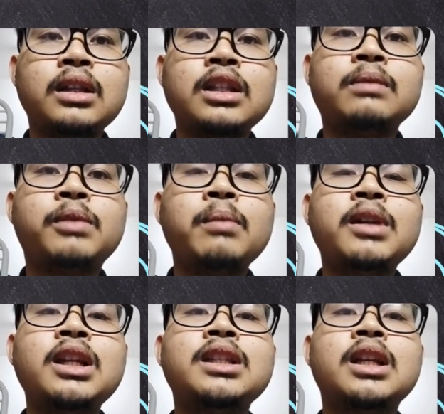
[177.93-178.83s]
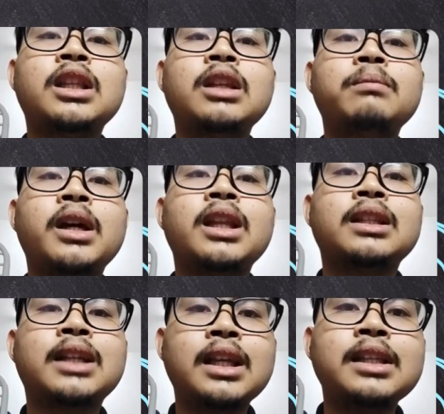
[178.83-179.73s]
is primarily generated by the
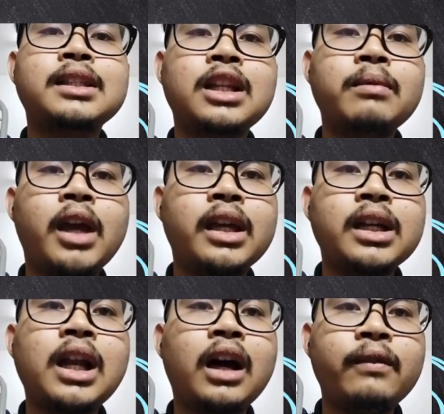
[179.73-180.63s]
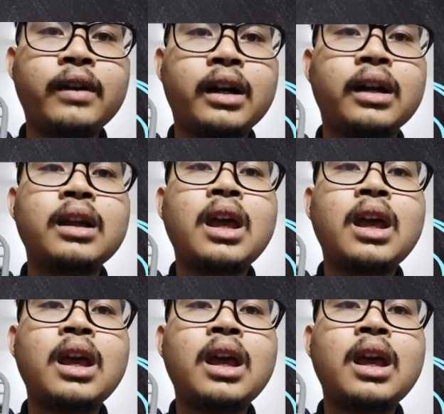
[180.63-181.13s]
tire slip angle alpha